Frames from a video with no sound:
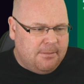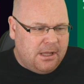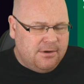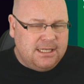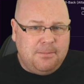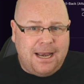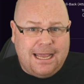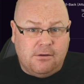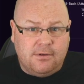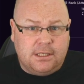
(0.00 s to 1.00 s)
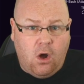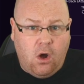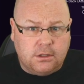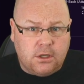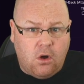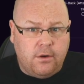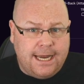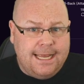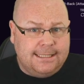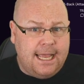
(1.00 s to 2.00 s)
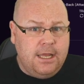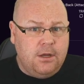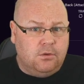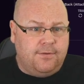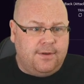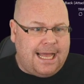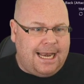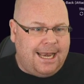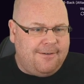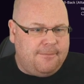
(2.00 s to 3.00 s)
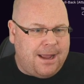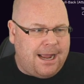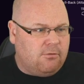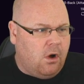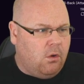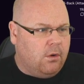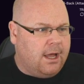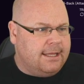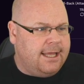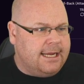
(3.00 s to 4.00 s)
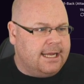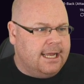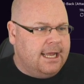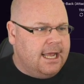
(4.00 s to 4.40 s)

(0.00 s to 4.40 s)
but a player that is hot on his heels for that left-back role, I think.